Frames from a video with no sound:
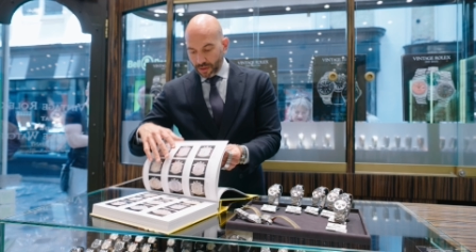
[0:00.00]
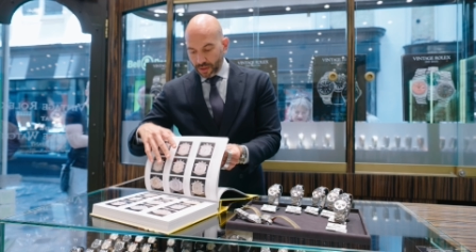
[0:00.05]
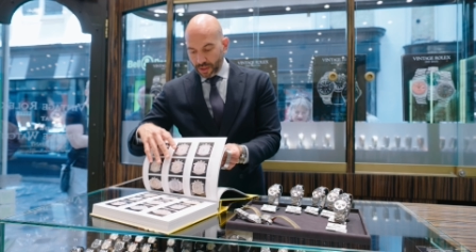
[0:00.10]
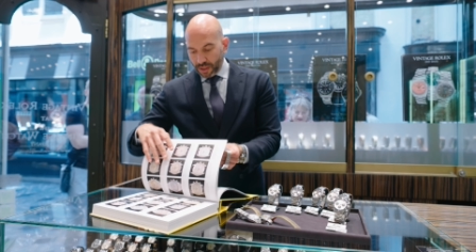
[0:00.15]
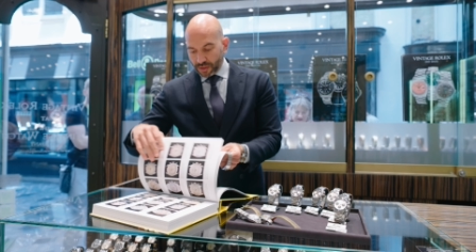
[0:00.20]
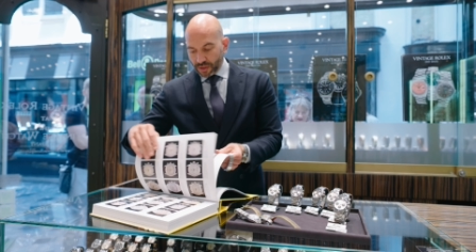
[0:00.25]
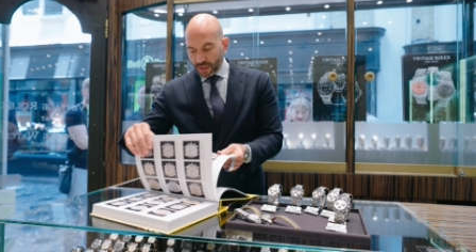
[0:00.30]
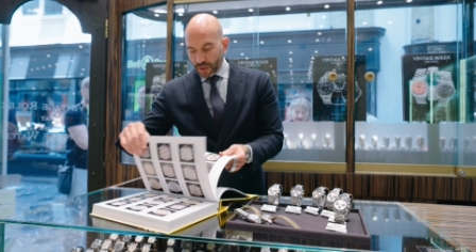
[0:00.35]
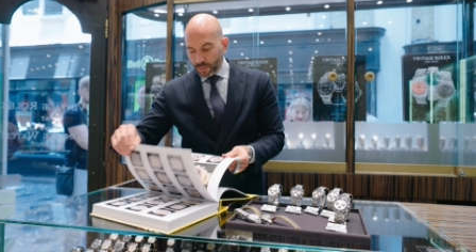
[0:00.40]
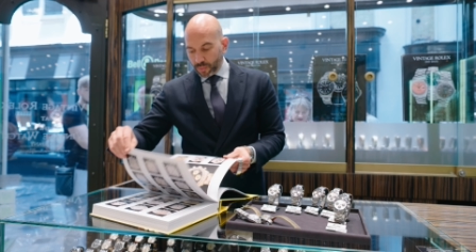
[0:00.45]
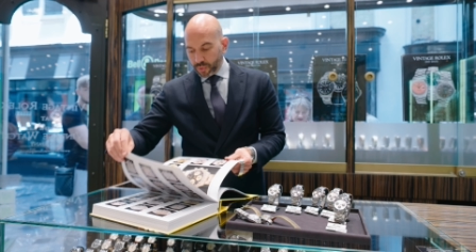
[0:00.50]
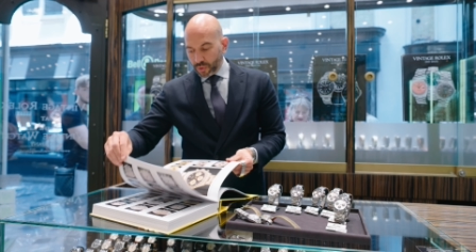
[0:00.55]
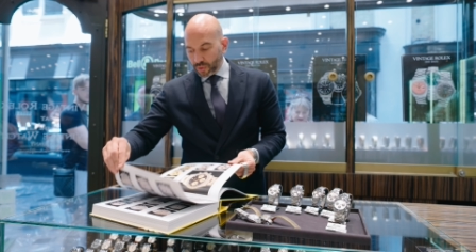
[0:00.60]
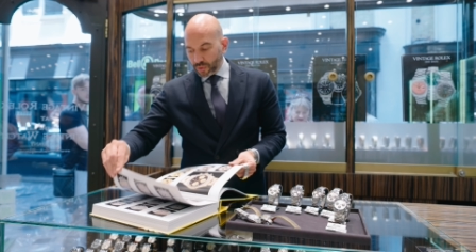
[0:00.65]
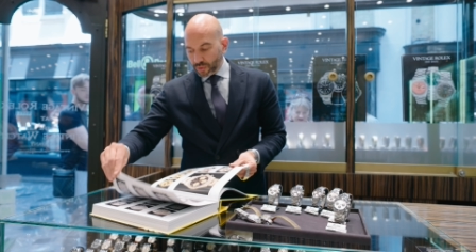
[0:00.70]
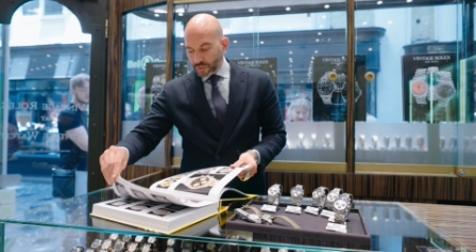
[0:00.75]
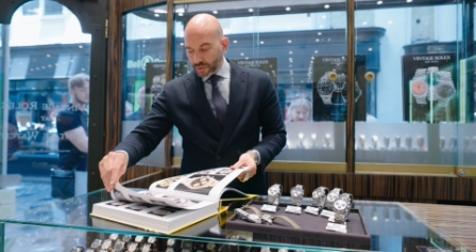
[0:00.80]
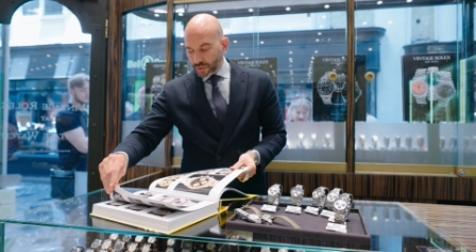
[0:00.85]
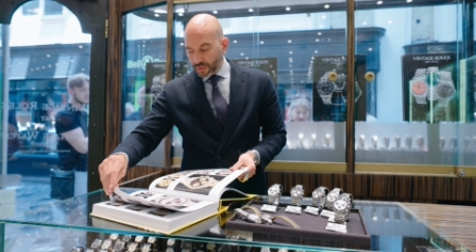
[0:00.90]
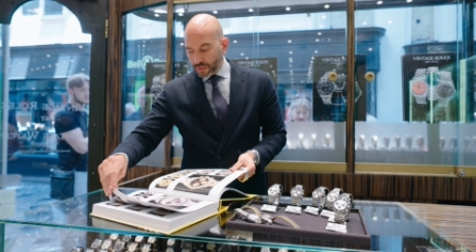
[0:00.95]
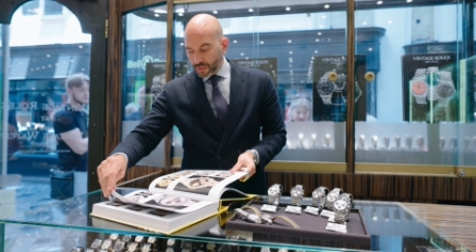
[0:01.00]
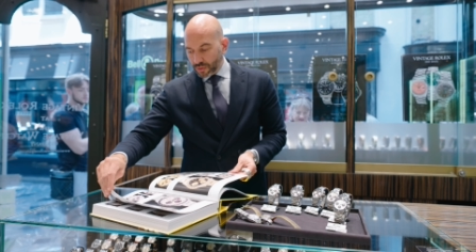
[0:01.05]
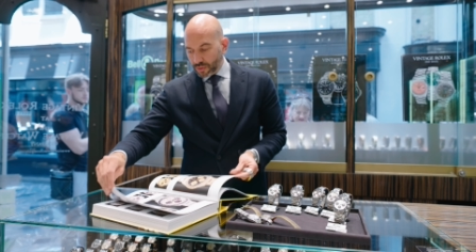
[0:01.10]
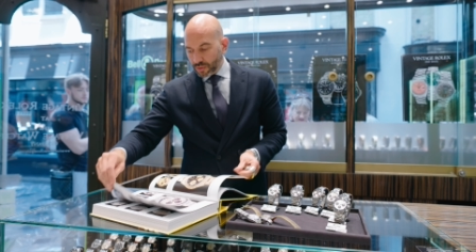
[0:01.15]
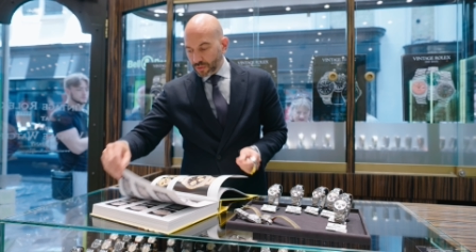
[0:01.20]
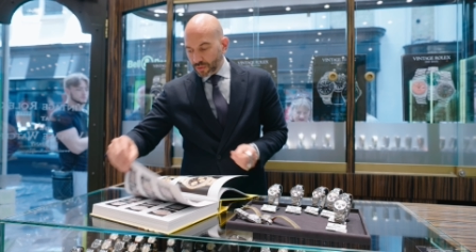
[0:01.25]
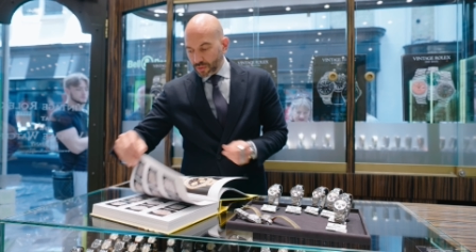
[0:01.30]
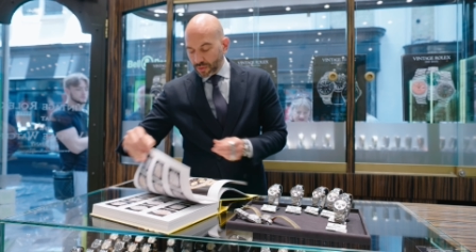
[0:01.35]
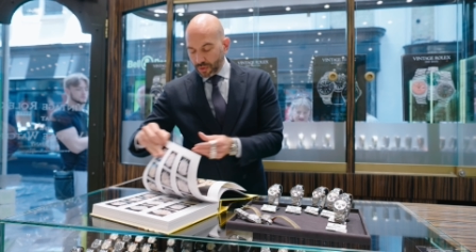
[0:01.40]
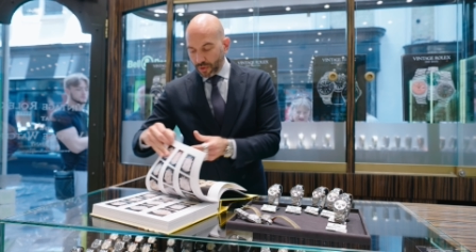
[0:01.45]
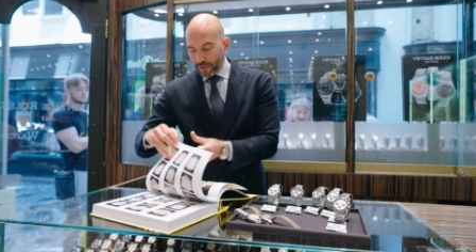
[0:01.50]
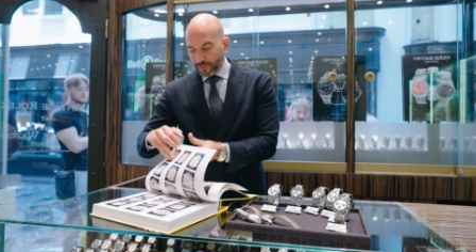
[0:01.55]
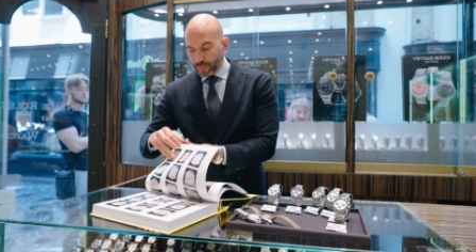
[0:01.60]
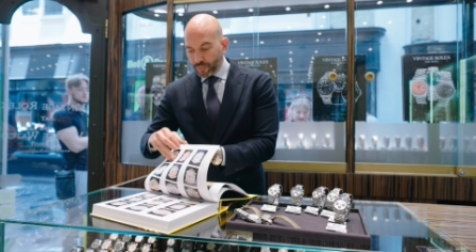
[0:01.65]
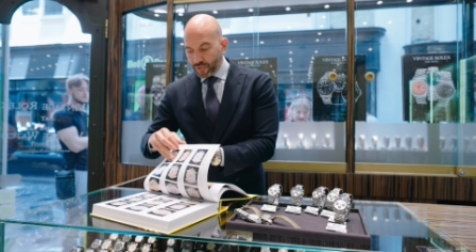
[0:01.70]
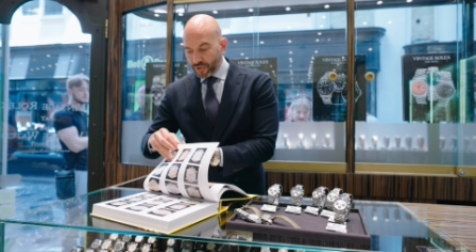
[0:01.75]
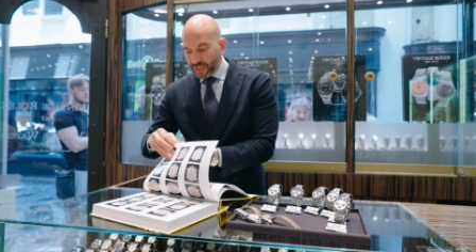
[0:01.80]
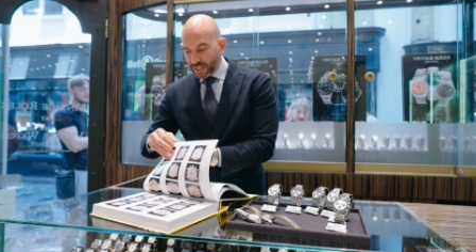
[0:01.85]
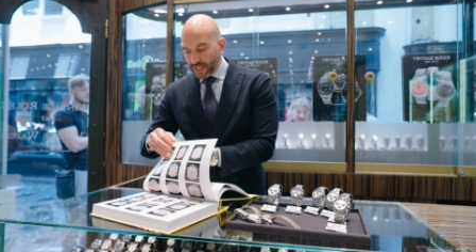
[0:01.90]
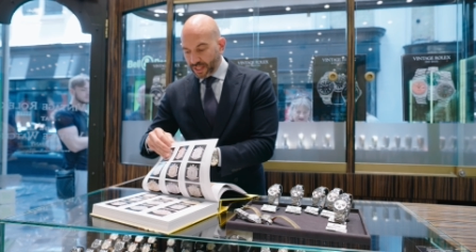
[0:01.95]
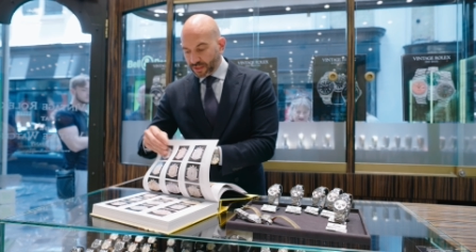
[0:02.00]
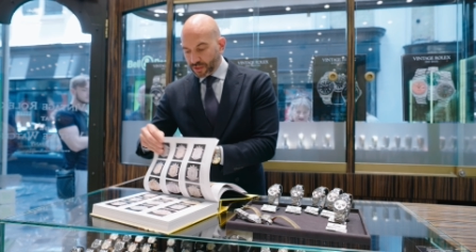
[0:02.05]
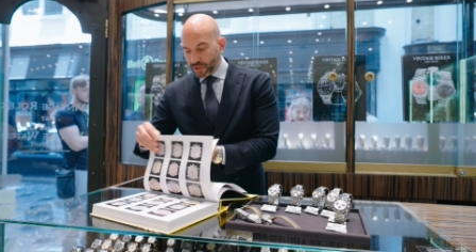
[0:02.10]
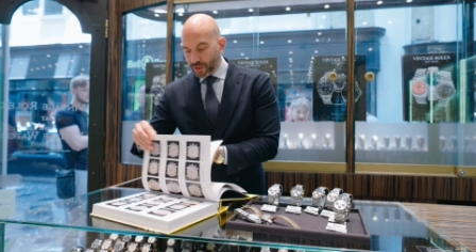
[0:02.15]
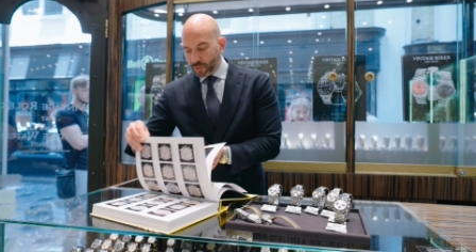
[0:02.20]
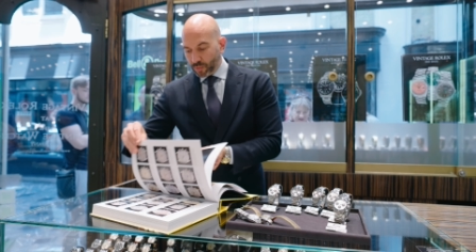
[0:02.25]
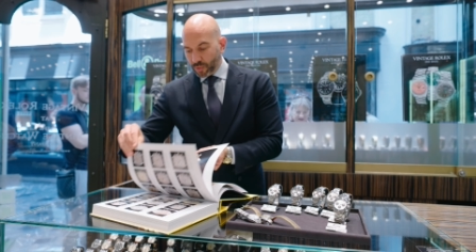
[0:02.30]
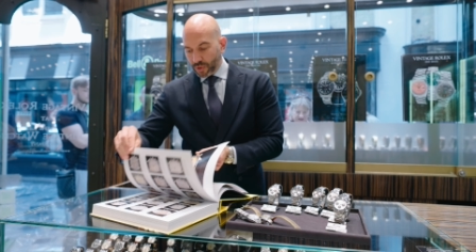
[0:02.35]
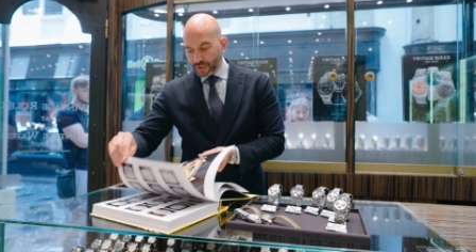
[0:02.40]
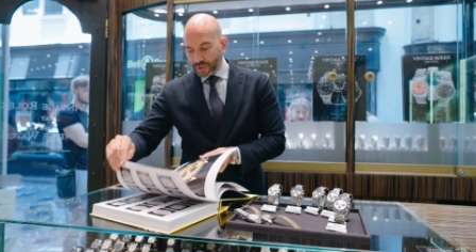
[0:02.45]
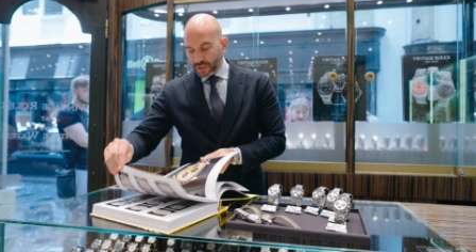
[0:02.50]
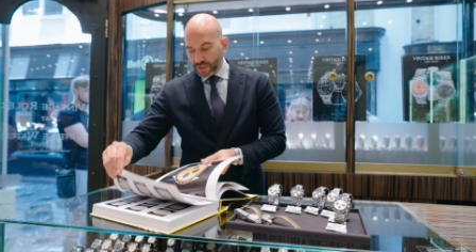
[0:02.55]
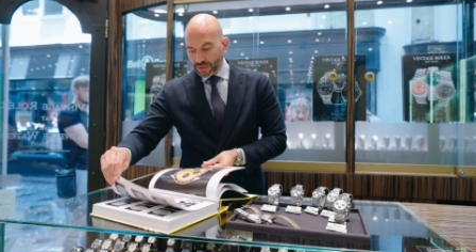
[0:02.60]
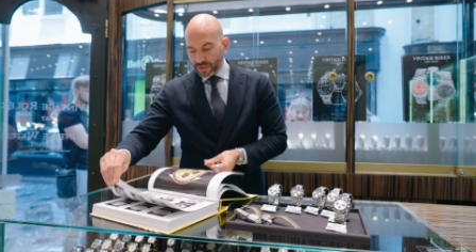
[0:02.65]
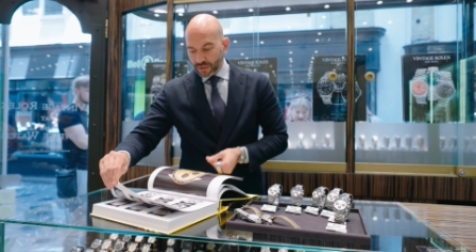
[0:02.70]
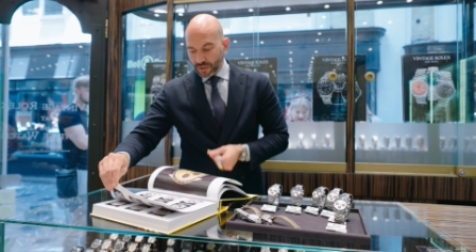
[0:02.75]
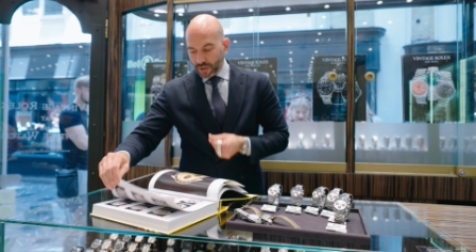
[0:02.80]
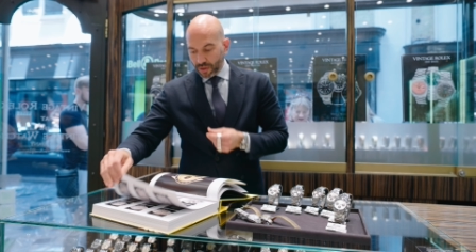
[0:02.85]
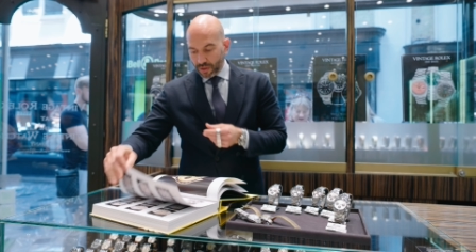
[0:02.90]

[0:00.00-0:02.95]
the examples of pre-Daytona watches